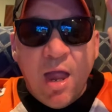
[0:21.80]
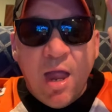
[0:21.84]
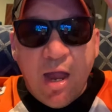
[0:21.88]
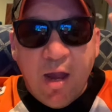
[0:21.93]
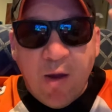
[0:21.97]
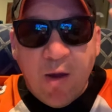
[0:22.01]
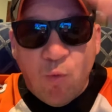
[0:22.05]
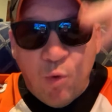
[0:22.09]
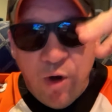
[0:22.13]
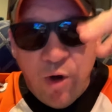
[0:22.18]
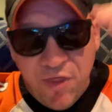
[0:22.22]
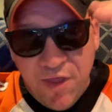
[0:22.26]

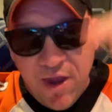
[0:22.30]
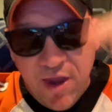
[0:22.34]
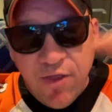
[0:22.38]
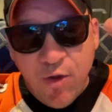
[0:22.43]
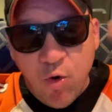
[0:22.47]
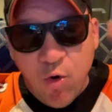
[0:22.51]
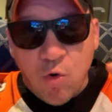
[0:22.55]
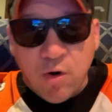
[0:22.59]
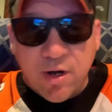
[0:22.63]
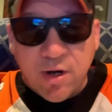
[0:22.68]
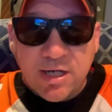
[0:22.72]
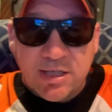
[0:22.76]
Within
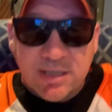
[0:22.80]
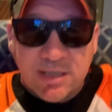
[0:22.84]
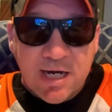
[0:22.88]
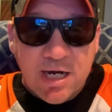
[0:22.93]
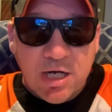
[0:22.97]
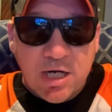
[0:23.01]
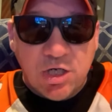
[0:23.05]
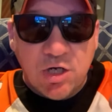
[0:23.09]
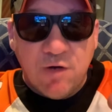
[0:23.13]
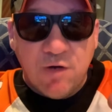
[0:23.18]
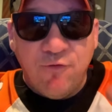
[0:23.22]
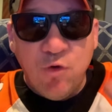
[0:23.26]
the
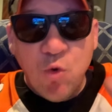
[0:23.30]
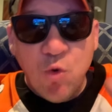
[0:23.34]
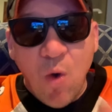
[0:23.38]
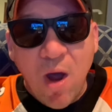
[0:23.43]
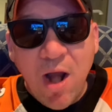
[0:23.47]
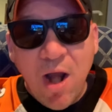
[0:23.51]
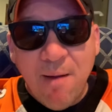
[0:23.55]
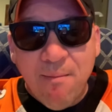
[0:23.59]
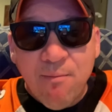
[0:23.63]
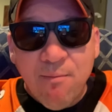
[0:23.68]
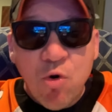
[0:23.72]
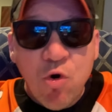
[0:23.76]
organization, if you
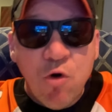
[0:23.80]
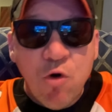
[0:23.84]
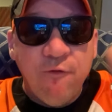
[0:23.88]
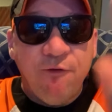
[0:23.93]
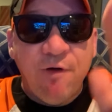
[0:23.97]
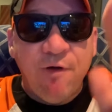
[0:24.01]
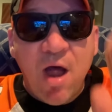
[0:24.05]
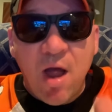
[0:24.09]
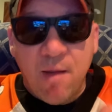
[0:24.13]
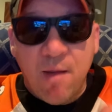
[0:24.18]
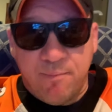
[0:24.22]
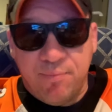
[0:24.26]
want to
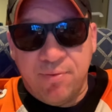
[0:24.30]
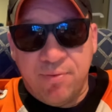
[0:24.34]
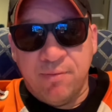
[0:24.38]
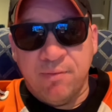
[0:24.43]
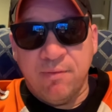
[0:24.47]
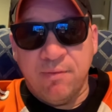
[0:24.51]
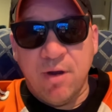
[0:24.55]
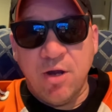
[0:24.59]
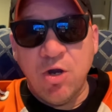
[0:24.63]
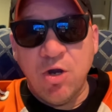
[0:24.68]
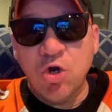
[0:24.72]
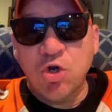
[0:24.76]
move up
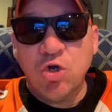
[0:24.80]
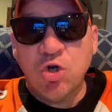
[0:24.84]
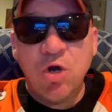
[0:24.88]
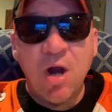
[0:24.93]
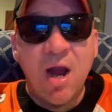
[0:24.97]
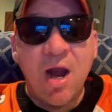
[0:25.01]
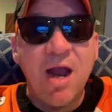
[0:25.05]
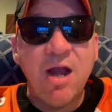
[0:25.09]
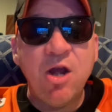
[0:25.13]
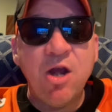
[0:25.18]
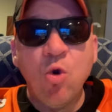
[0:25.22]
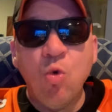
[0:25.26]
and you're
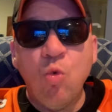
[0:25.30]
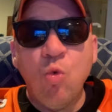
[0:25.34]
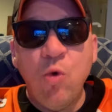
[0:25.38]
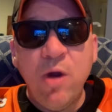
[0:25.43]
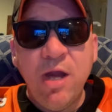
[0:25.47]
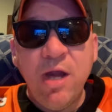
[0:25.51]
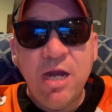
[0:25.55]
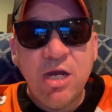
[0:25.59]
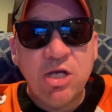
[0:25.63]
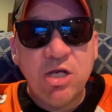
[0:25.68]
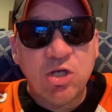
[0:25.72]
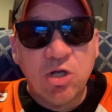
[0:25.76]
trying to
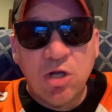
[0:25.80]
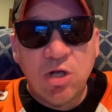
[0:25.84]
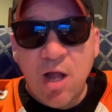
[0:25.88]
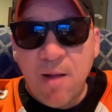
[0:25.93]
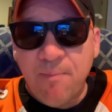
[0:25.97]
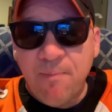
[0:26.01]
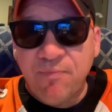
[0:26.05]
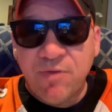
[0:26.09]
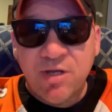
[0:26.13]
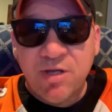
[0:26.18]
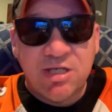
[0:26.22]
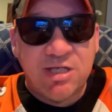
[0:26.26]
weasel
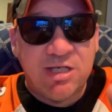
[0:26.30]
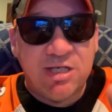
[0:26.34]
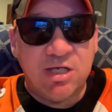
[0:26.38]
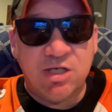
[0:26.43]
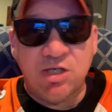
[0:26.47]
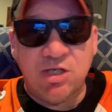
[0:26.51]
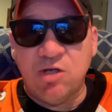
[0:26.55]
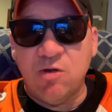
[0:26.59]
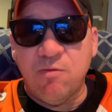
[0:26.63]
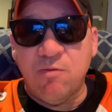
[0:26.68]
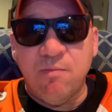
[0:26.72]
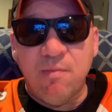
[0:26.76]
up the
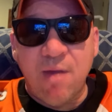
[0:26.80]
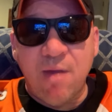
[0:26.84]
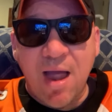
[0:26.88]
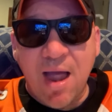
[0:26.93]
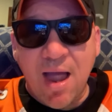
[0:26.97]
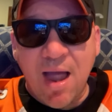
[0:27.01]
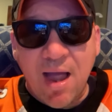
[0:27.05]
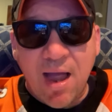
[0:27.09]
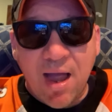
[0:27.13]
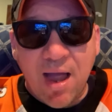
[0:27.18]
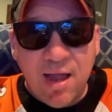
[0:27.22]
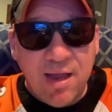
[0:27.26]
system,
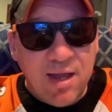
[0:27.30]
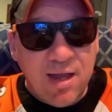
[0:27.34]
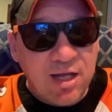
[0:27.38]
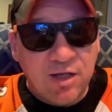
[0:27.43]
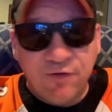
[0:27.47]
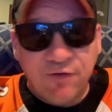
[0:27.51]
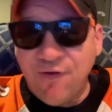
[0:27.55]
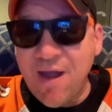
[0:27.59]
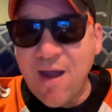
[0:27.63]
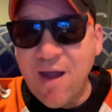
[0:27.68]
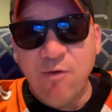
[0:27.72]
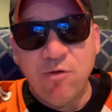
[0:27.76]

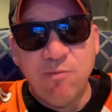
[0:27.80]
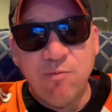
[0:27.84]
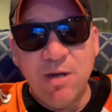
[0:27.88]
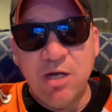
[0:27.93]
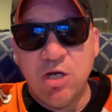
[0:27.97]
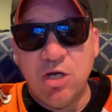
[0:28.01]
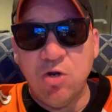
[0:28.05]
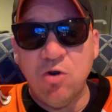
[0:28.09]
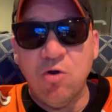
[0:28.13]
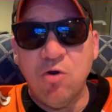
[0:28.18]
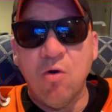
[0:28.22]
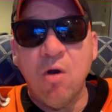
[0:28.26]
that's fine with me
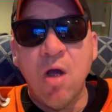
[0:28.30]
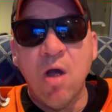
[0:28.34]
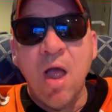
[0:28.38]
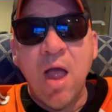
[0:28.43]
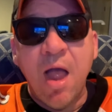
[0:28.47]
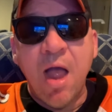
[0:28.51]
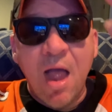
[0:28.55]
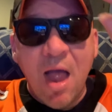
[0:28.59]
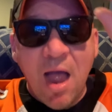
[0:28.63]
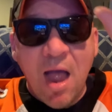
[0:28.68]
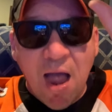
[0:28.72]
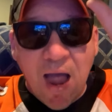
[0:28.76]
too.
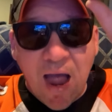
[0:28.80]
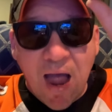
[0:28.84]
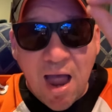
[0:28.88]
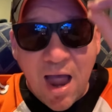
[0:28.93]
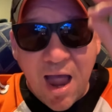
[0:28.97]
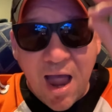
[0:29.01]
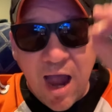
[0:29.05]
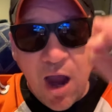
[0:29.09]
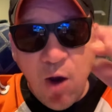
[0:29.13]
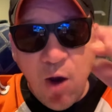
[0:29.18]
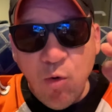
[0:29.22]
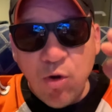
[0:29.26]

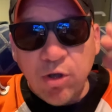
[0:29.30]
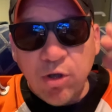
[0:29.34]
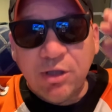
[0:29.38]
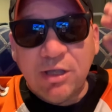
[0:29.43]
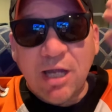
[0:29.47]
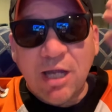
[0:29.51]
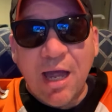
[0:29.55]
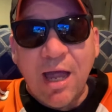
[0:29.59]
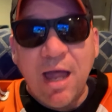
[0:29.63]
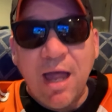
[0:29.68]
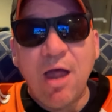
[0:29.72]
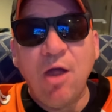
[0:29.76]
I will
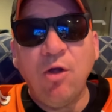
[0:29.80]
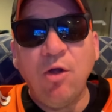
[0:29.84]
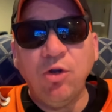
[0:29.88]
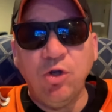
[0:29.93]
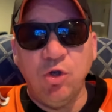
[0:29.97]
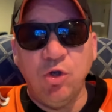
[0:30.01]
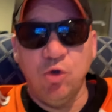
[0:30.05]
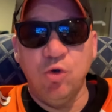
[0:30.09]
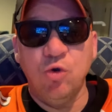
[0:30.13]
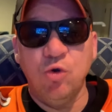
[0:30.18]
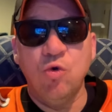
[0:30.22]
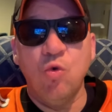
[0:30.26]
tell
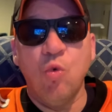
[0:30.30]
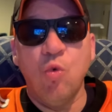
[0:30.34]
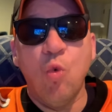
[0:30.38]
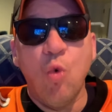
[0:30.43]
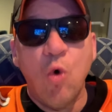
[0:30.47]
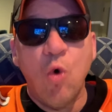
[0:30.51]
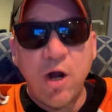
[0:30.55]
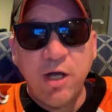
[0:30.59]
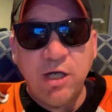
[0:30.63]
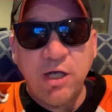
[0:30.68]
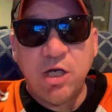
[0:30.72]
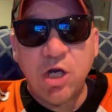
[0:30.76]
you
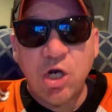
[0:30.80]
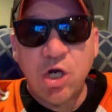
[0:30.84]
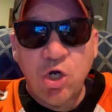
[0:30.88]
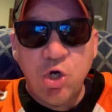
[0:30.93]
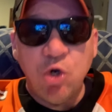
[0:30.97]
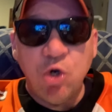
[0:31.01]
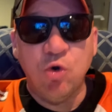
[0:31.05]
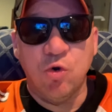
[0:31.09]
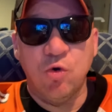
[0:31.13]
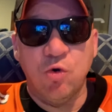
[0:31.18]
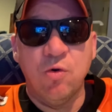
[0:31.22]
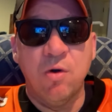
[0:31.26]
what to
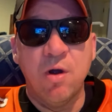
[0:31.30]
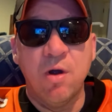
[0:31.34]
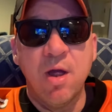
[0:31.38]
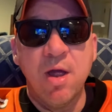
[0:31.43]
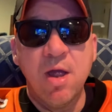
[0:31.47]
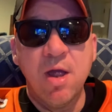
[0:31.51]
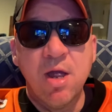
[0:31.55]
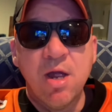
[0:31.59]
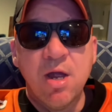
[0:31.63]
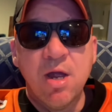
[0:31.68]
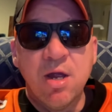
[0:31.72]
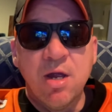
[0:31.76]
do
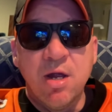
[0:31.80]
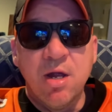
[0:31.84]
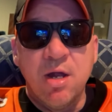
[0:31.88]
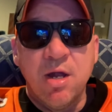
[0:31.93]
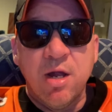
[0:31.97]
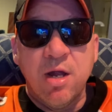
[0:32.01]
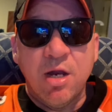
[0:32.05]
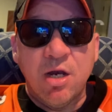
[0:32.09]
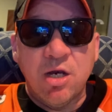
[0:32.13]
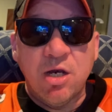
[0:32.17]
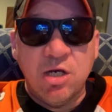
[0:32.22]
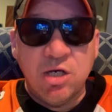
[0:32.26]

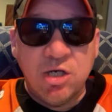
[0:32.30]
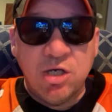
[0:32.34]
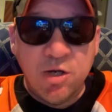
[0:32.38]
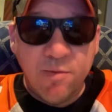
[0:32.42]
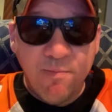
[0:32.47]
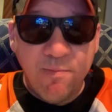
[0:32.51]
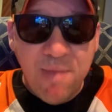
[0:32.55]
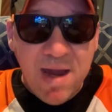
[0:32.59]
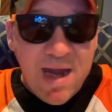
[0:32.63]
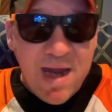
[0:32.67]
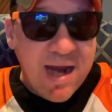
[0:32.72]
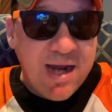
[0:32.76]
to
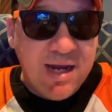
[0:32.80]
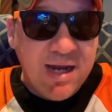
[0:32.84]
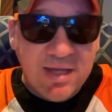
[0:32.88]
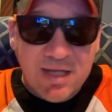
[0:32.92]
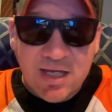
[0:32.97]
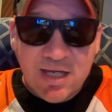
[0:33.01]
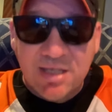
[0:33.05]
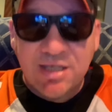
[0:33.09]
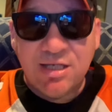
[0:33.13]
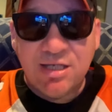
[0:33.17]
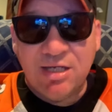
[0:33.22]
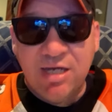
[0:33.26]
make
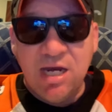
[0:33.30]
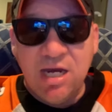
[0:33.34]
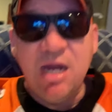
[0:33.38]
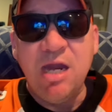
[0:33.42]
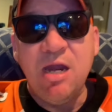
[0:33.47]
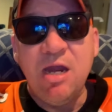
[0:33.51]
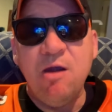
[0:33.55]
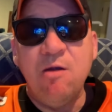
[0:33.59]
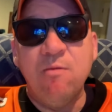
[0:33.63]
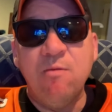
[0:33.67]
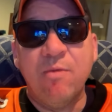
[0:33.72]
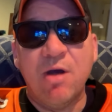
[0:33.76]
this
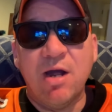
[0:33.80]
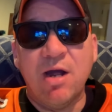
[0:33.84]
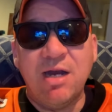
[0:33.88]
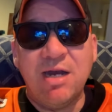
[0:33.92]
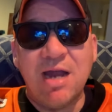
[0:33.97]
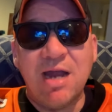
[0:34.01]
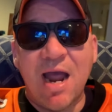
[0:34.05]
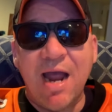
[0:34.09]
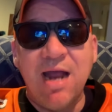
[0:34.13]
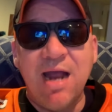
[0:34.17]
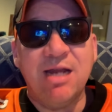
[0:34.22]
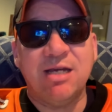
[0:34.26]
team a
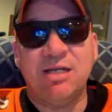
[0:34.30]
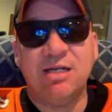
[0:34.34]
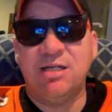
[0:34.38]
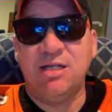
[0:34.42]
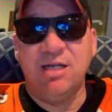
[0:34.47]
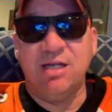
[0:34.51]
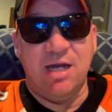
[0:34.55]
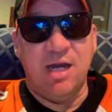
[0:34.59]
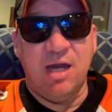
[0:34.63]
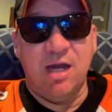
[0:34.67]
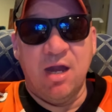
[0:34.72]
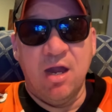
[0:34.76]

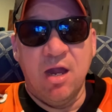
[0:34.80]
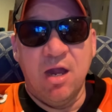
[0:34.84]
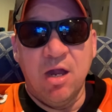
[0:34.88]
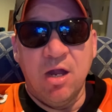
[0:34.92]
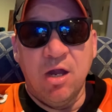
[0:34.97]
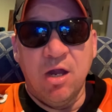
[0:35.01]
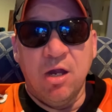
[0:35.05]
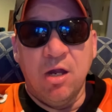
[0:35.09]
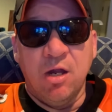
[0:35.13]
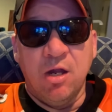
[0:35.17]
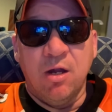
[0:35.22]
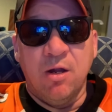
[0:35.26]
dynasty.
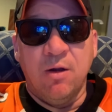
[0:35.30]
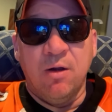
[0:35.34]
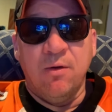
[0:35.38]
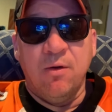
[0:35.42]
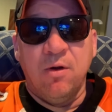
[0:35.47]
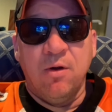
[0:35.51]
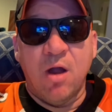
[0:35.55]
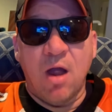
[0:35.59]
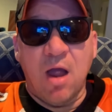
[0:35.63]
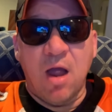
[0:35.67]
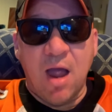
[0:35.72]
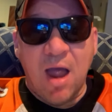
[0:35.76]

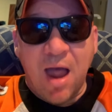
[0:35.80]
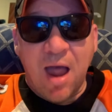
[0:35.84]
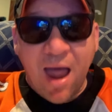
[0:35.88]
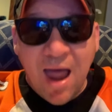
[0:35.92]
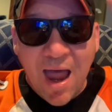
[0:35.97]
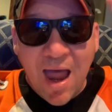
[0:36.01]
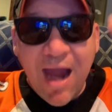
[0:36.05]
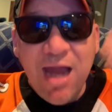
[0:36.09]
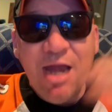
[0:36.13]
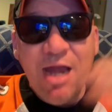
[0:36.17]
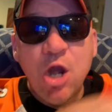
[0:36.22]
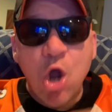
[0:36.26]

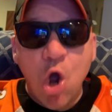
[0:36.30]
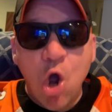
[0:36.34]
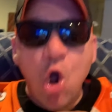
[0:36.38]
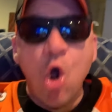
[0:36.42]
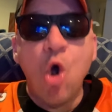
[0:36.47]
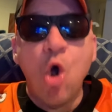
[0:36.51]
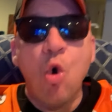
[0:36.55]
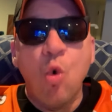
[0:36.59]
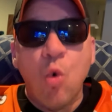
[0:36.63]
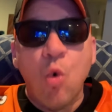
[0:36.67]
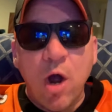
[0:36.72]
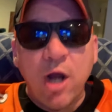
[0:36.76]
I
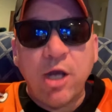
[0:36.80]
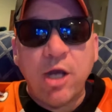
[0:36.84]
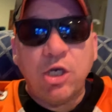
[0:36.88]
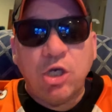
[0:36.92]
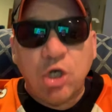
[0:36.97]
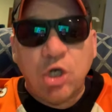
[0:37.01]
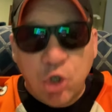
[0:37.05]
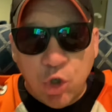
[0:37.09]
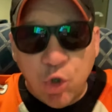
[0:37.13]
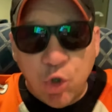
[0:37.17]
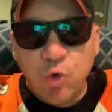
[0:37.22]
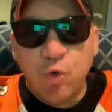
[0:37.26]
know what
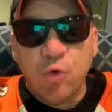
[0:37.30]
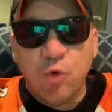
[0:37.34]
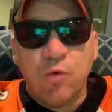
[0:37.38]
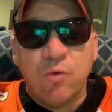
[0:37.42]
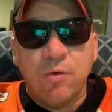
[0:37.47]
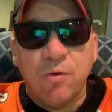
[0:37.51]
to do.